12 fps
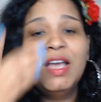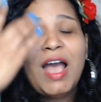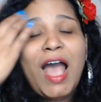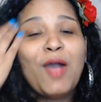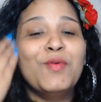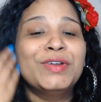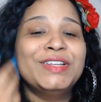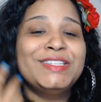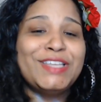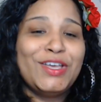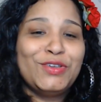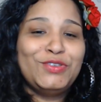I want to
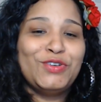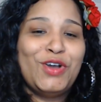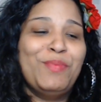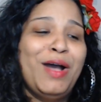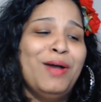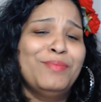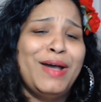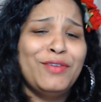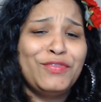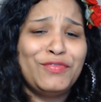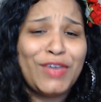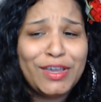tell you about my
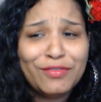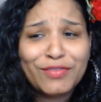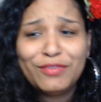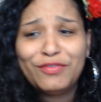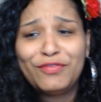favorite